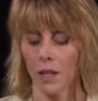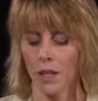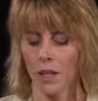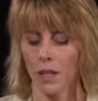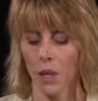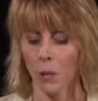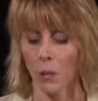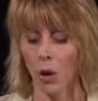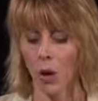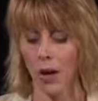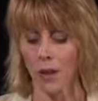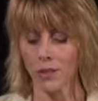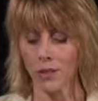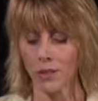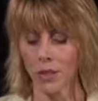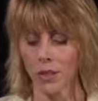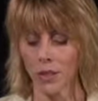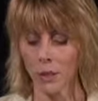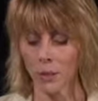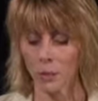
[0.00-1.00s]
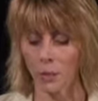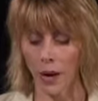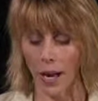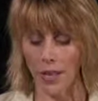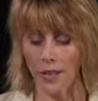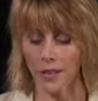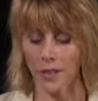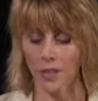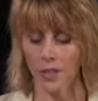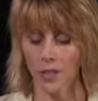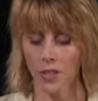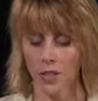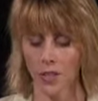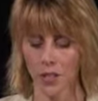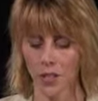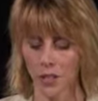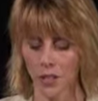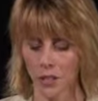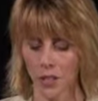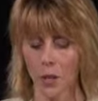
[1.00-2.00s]
They will also look at the price of the
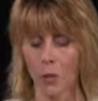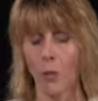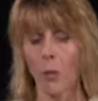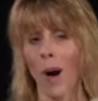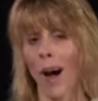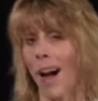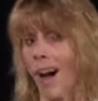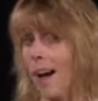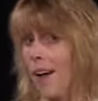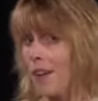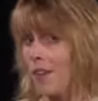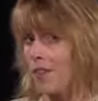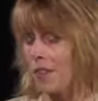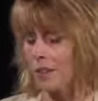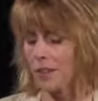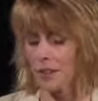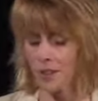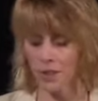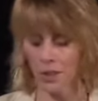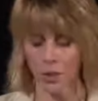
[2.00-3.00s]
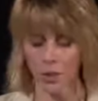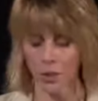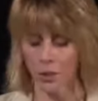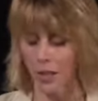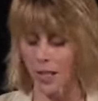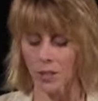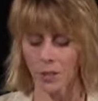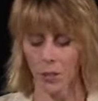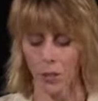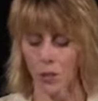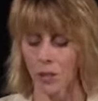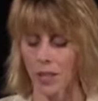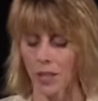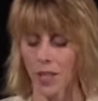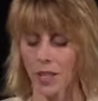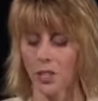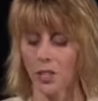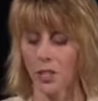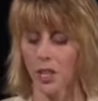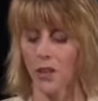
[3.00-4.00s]
security. While there is no direct
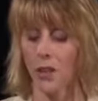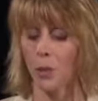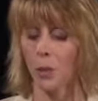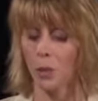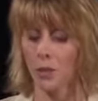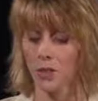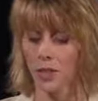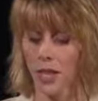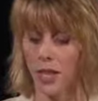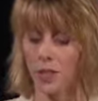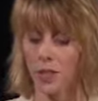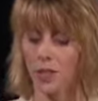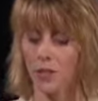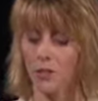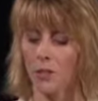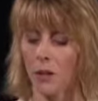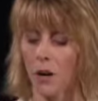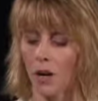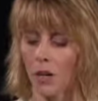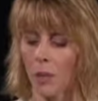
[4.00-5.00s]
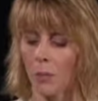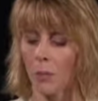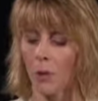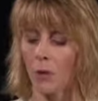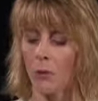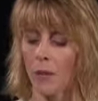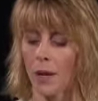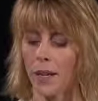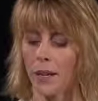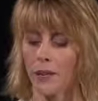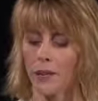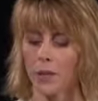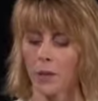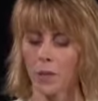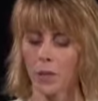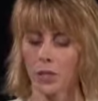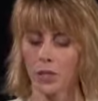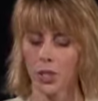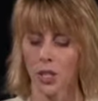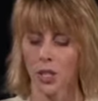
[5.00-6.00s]
correlation, the percentage of markup or rate of
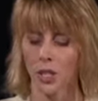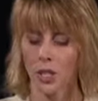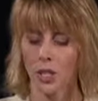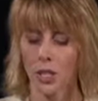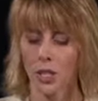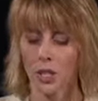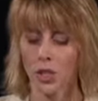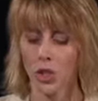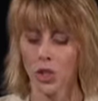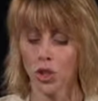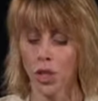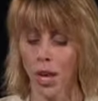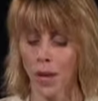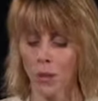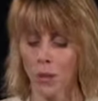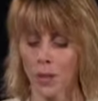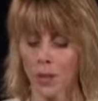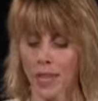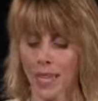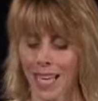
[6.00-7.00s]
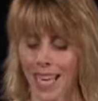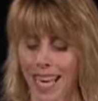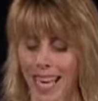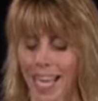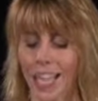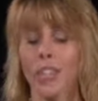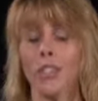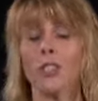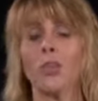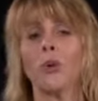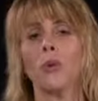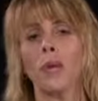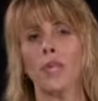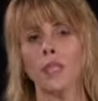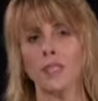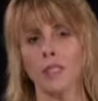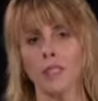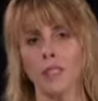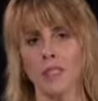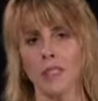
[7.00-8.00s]
commission generally
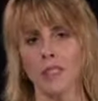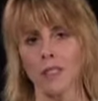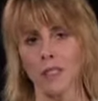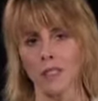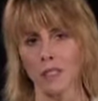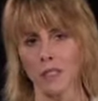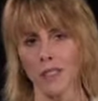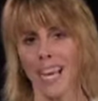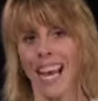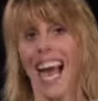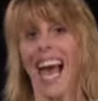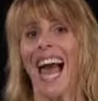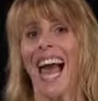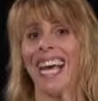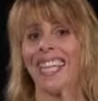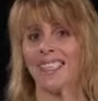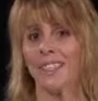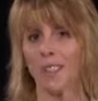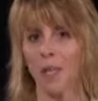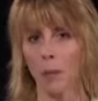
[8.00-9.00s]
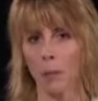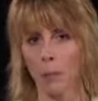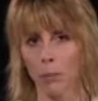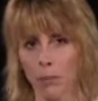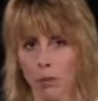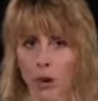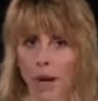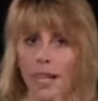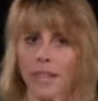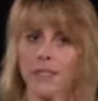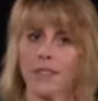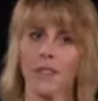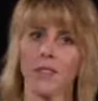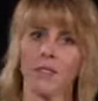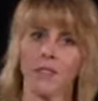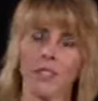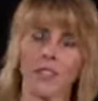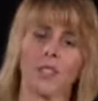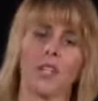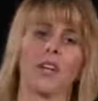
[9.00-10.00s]
increases as the price of
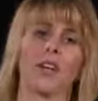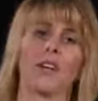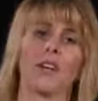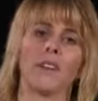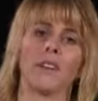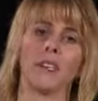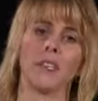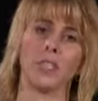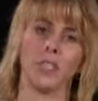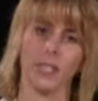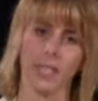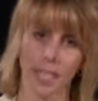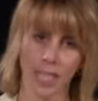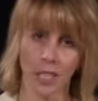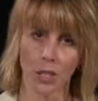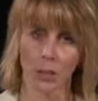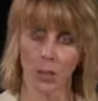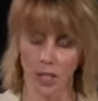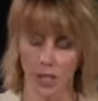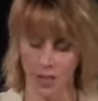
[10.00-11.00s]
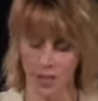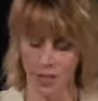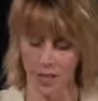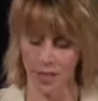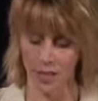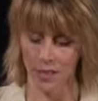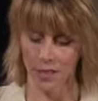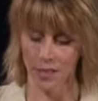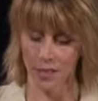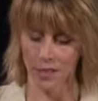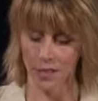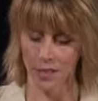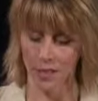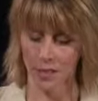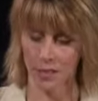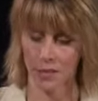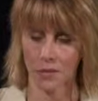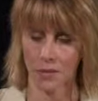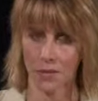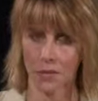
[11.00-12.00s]
the security decreases.
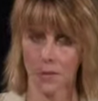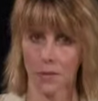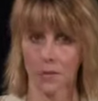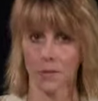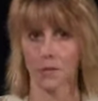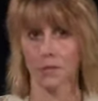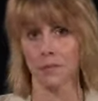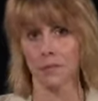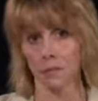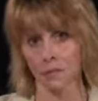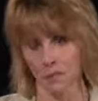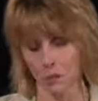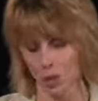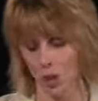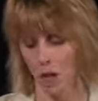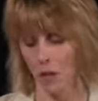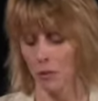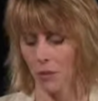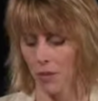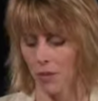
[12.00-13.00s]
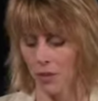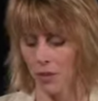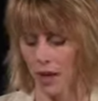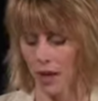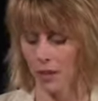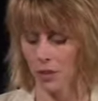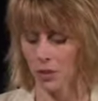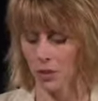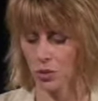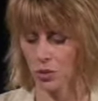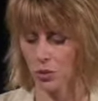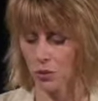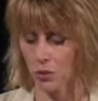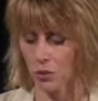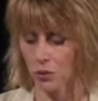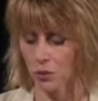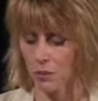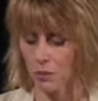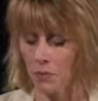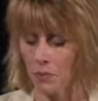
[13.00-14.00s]
Generally, that is
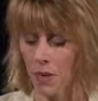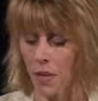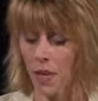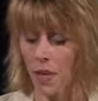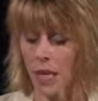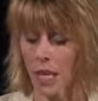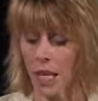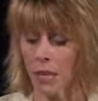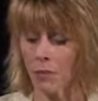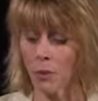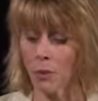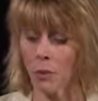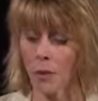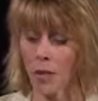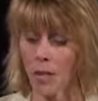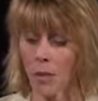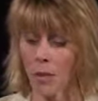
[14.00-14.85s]
true. Even when the